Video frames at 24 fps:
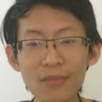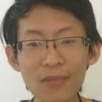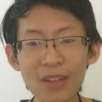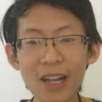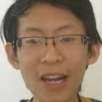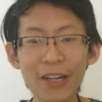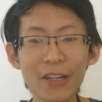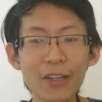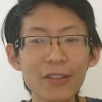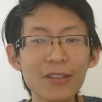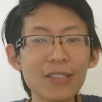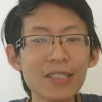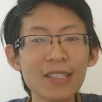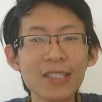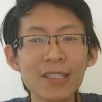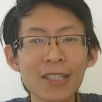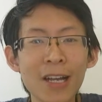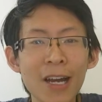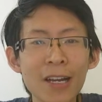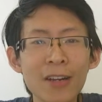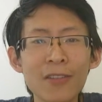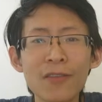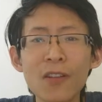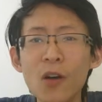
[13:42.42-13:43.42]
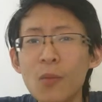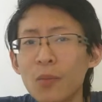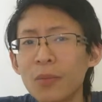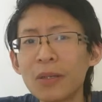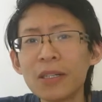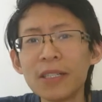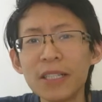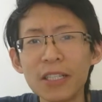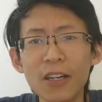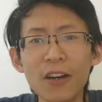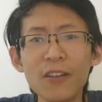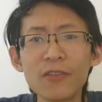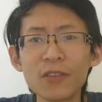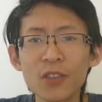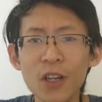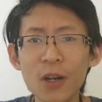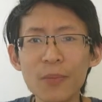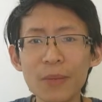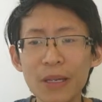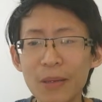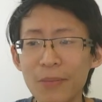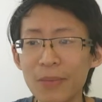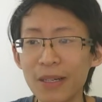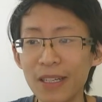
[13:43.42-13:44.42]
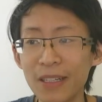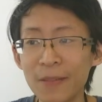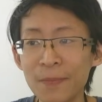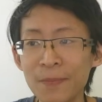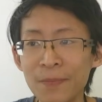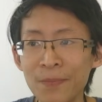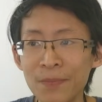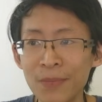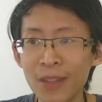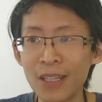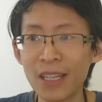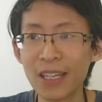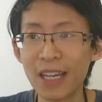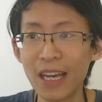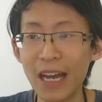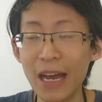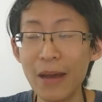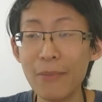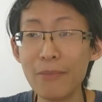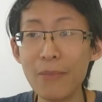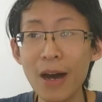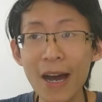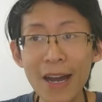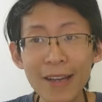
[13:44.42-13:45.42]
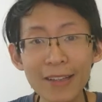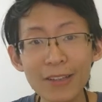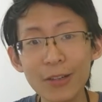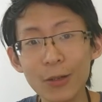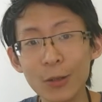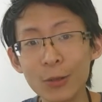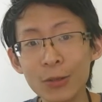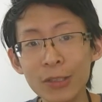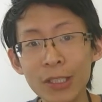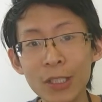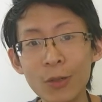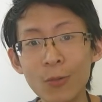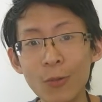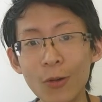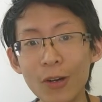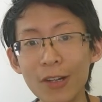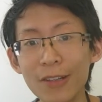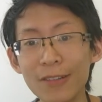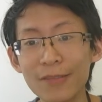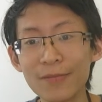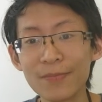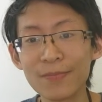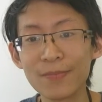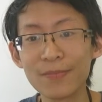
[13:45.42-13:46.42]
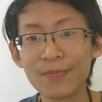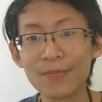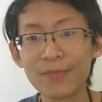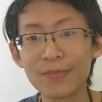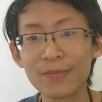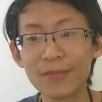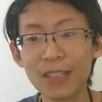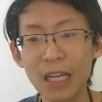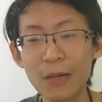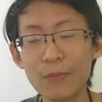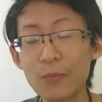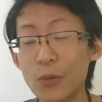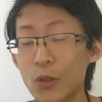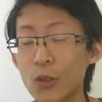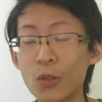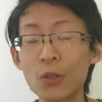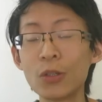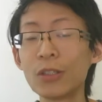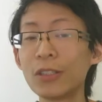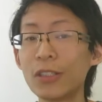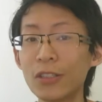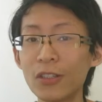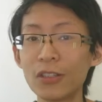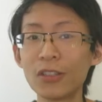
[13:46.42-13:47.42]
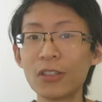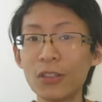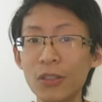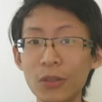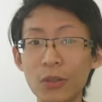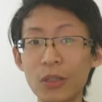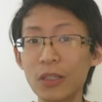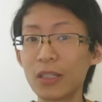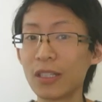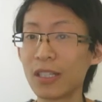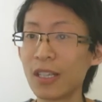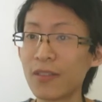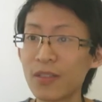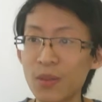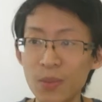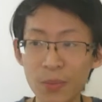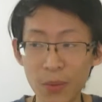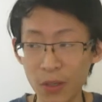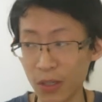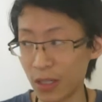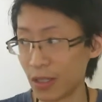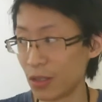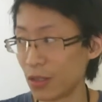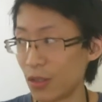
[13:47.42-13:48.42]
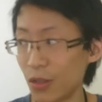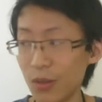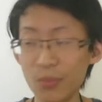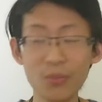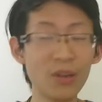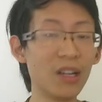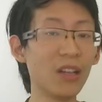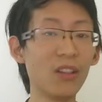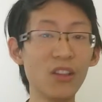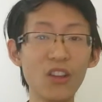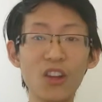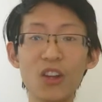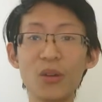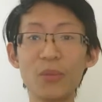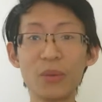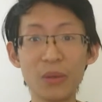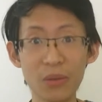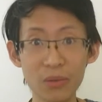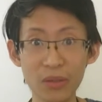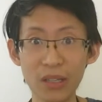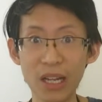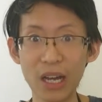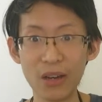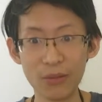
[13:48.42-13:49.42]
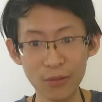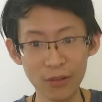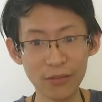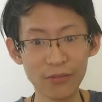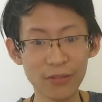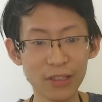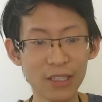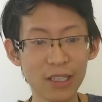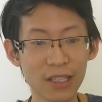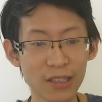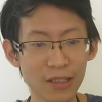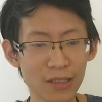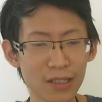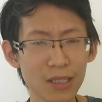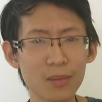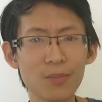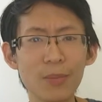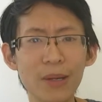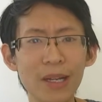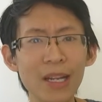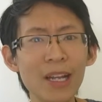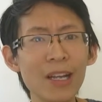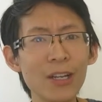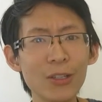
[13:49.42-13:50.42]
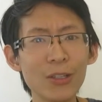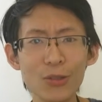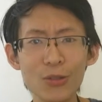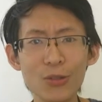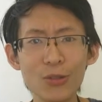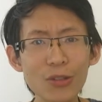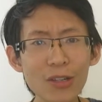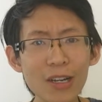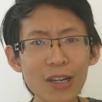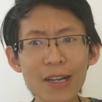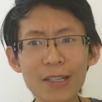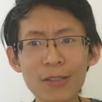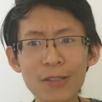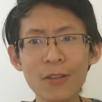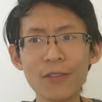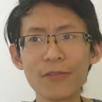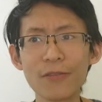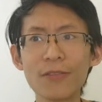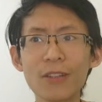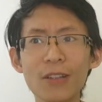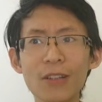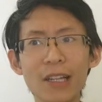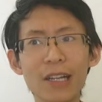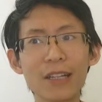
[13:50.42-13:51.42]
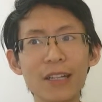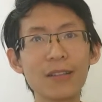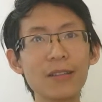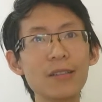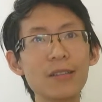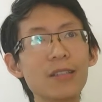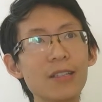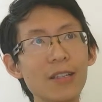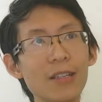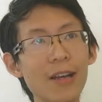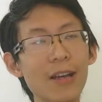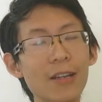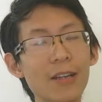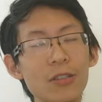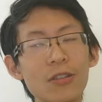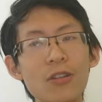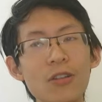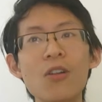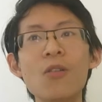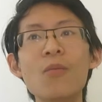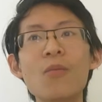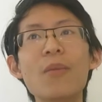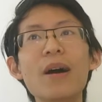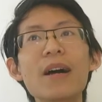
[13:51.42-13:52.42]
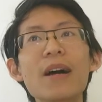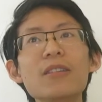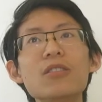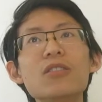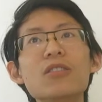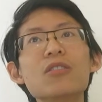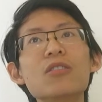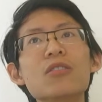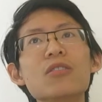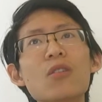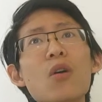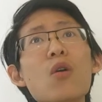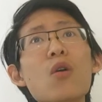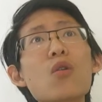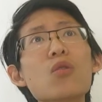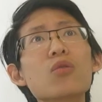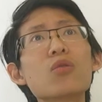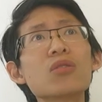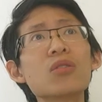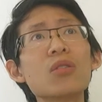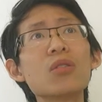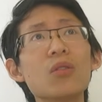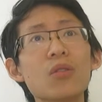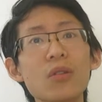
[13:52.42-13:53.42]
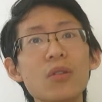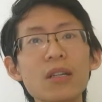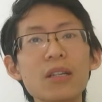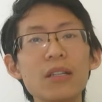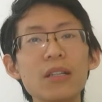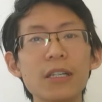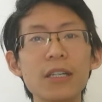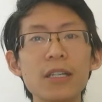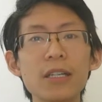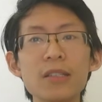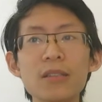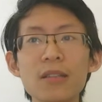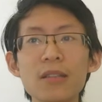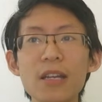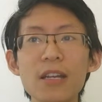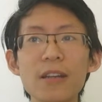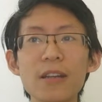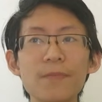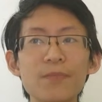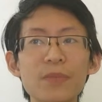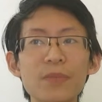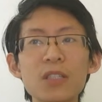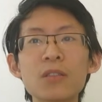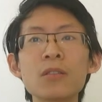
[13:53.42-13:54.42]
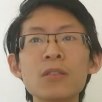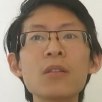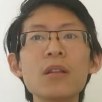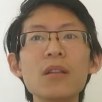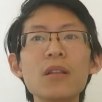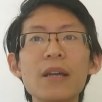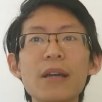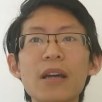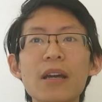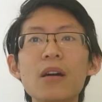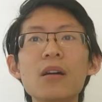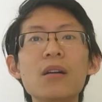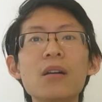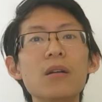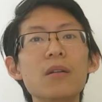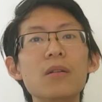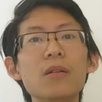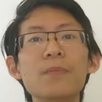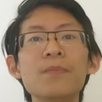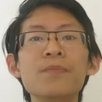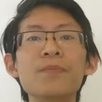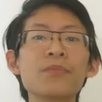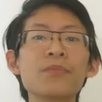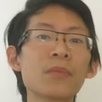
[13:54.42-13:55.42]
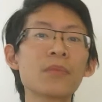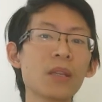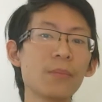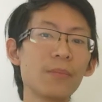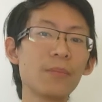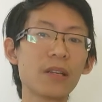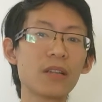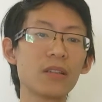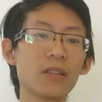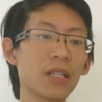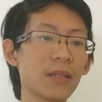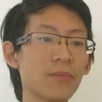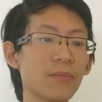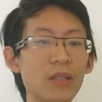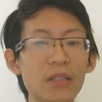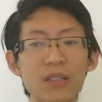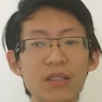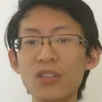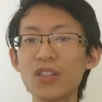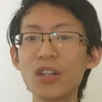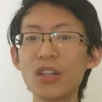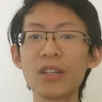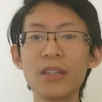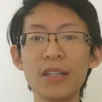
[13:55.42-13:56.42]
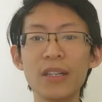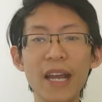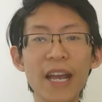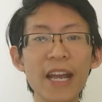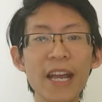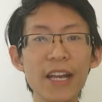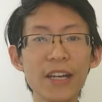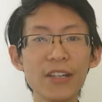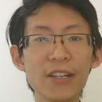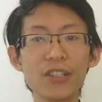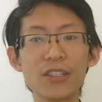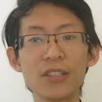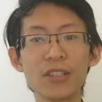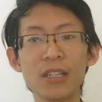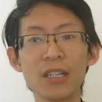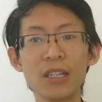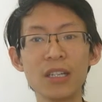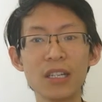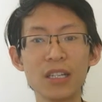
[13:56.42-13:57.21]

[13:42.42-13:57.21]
I know this is kind of completely off topic, but am I the only one? I'm surely not the only one, because I've spoken to a lot of people that were thinking this, but do you guys not feel like this year has gone by so quickly? It's like, it's not like, oh, because of a certain age.